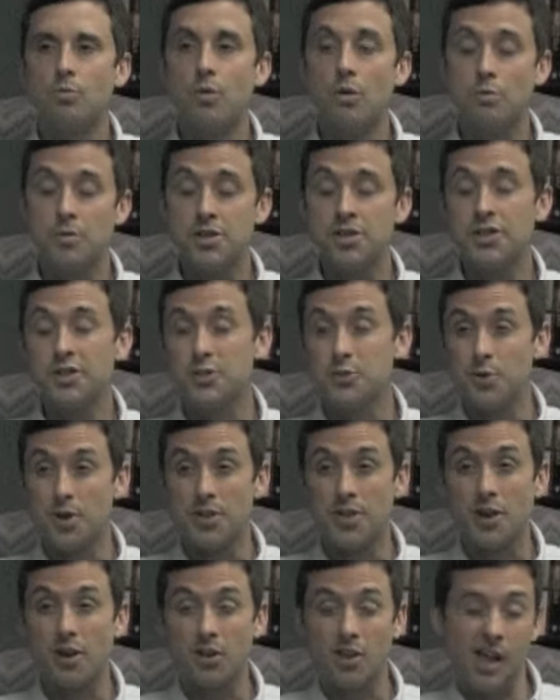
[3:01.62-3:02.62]
what we should do
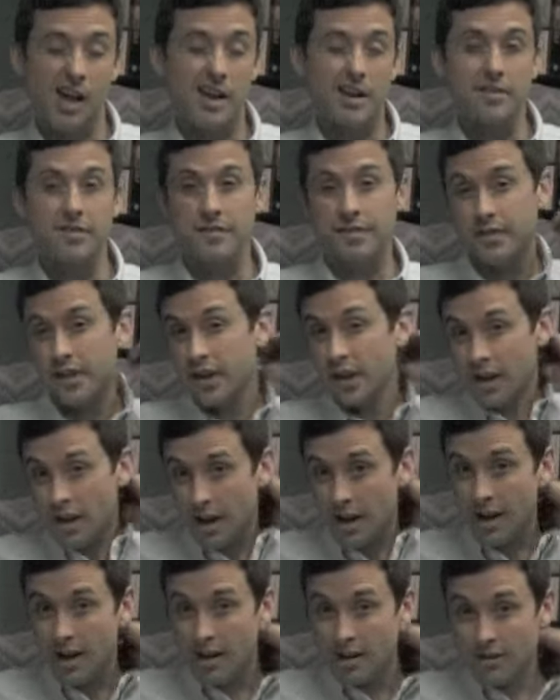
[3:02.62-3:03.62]
with our life,
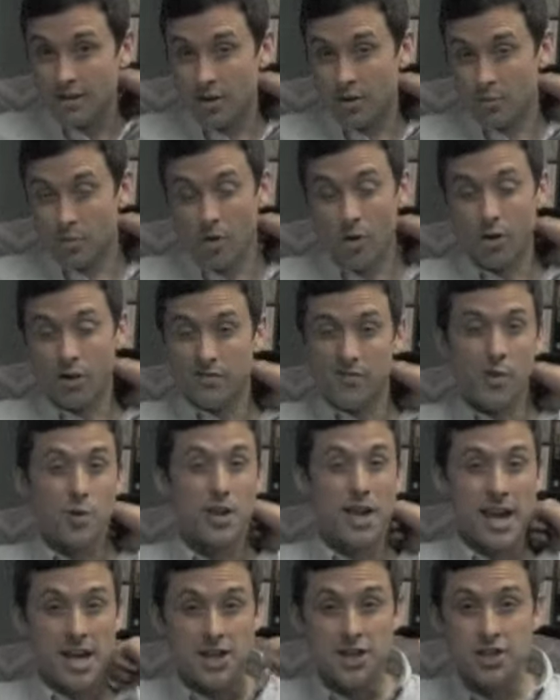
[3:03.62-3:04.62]
our
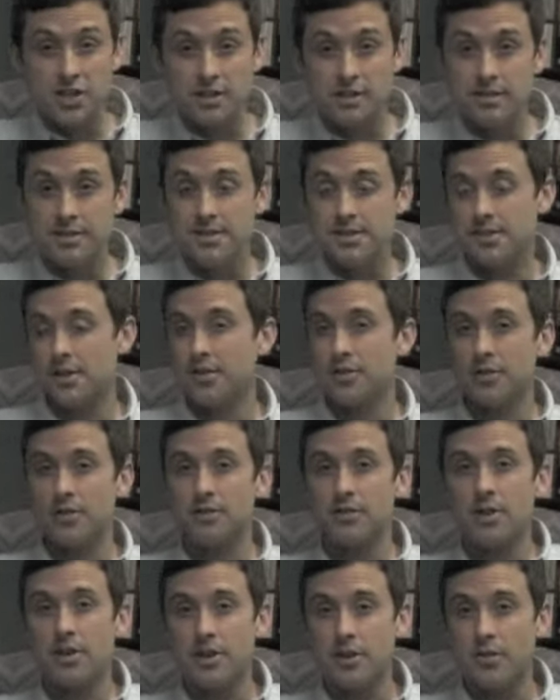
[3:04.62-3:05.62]
vocations,
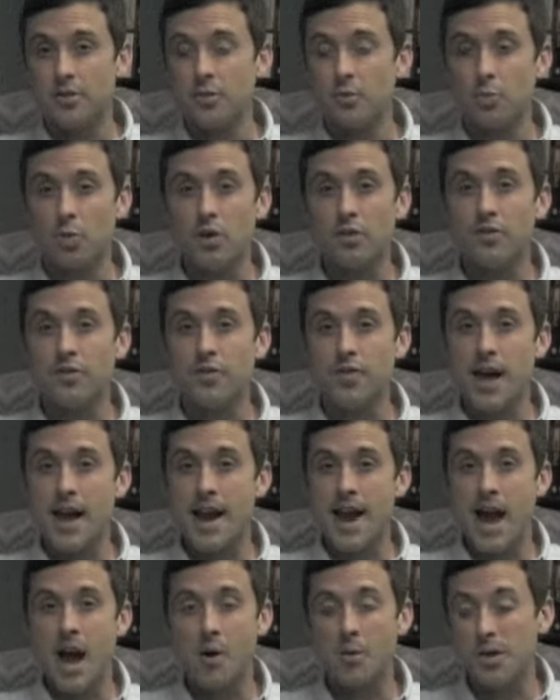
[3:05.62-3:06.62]
another word for
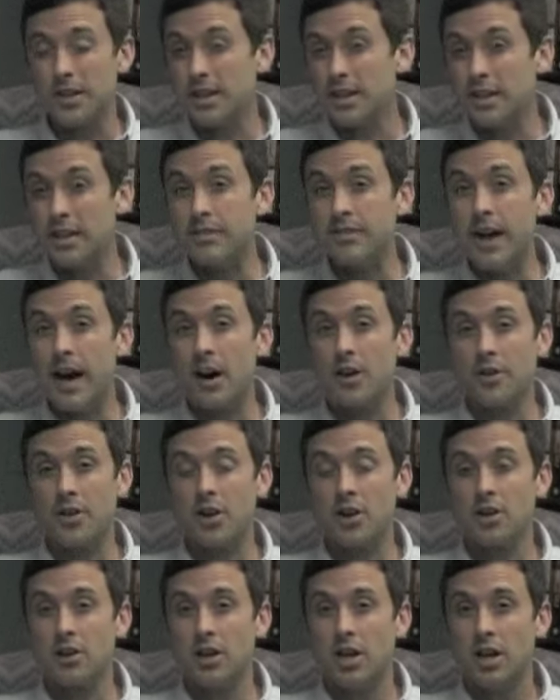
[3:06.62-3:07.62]
that, how we live out
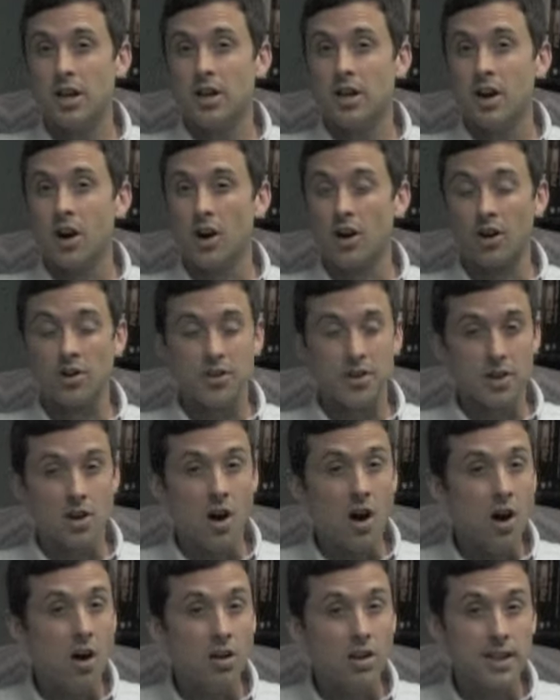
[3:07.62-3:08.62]
the
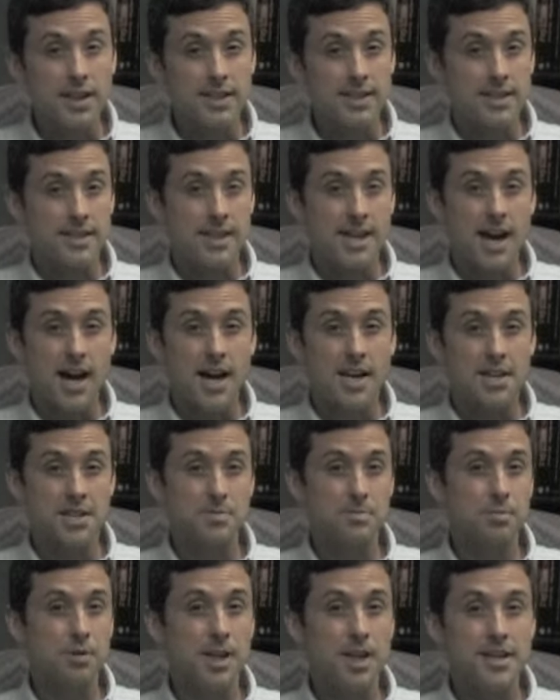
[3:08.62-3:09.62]
calling that God is
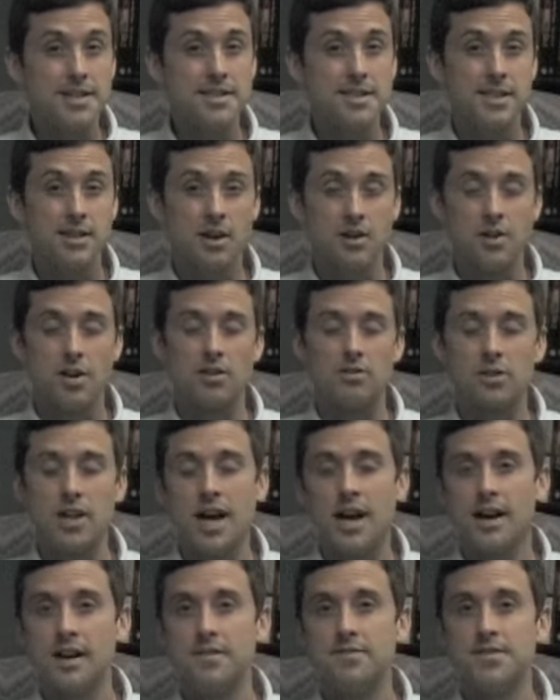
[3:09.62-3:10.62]
placing on our
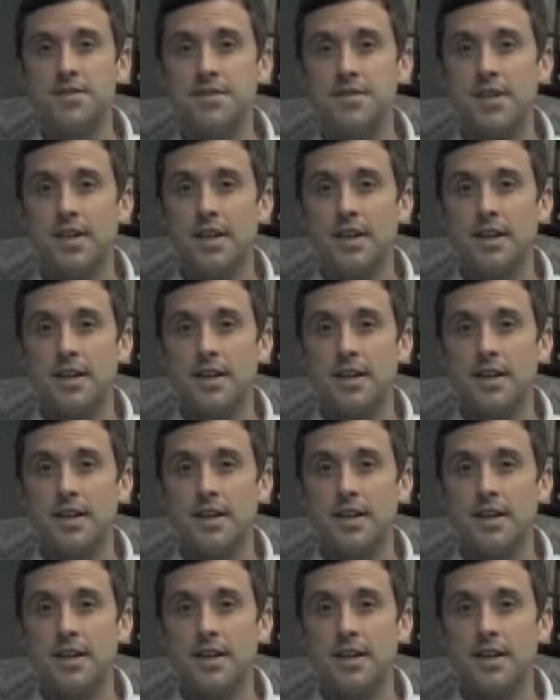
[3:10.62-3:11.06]
lives,